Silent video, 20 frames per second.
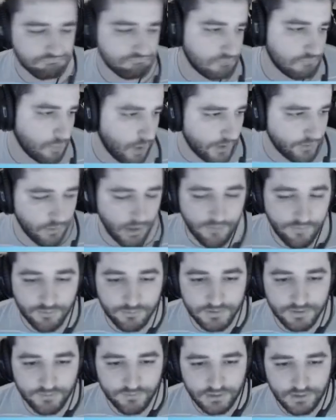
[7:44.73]
I don't have a
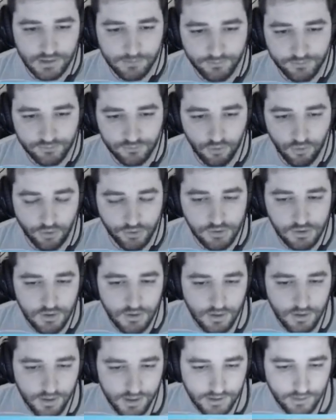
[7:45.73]
specific name for this corner,
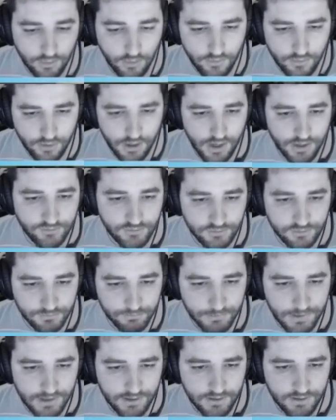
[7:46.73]
and another guy just
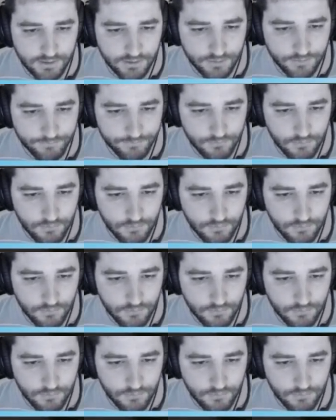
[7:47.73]
peeking here